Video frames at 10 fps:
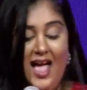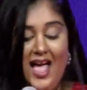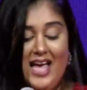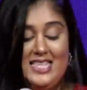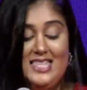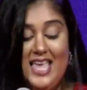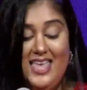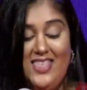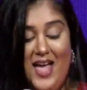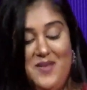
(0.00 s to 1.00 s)
I say
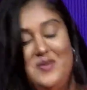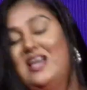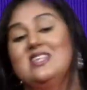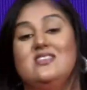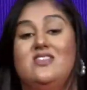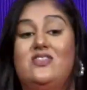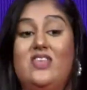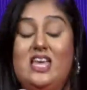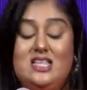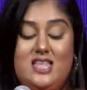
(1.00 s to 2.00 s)
that because of the
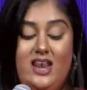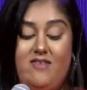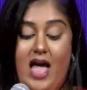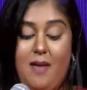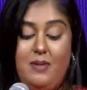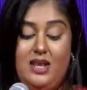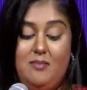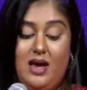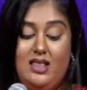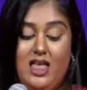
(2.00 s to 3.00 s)
things that have happened in
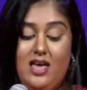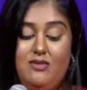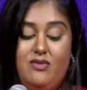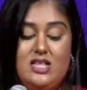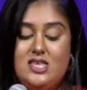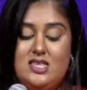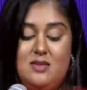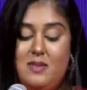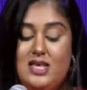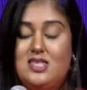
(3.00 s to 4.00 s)
my life. It
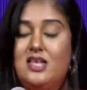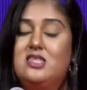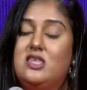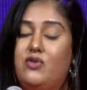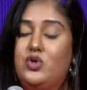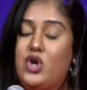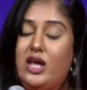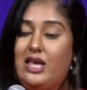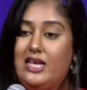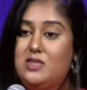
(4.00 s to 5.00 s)
doesn't make sense if you try
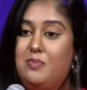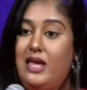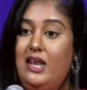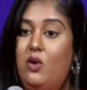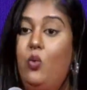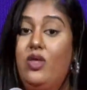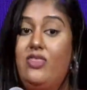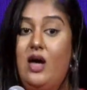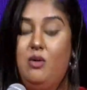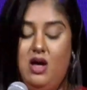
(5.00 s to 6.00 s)
to explain it
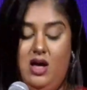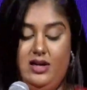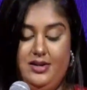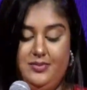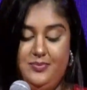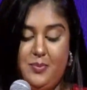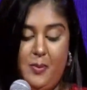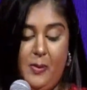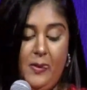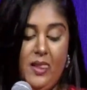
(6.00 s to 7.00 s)
without God.
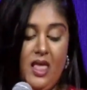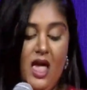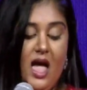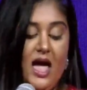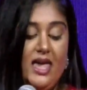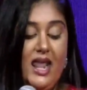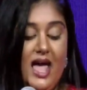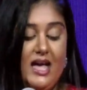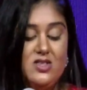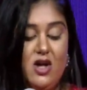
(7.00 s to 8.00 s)
I get
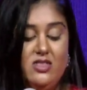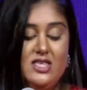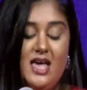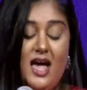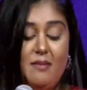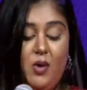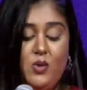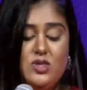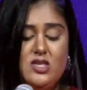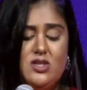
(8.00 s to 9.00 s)
asked all the time,
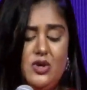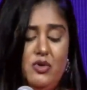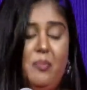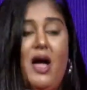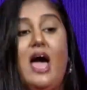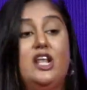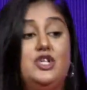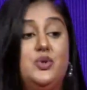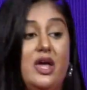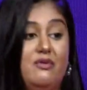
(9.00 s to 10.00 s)
oh, Sister Nirupa, how did
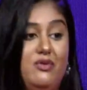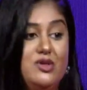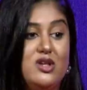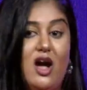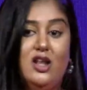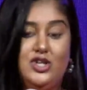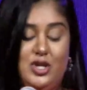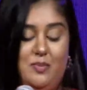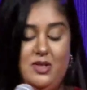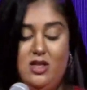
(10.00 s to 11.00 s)
you get a full
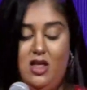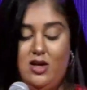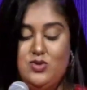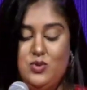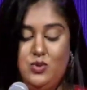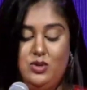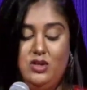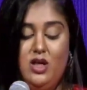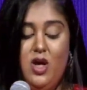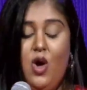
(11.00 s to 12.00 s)
scholarship into law school?
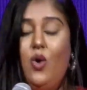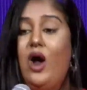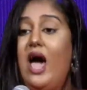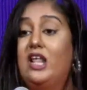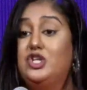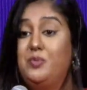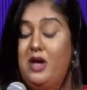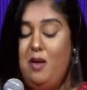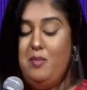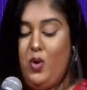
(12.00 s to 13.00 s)
Or how did you
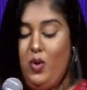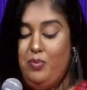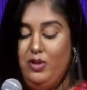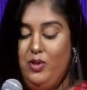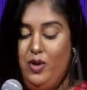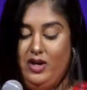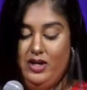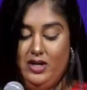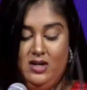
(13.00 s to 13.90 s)
become a corporate lawyer?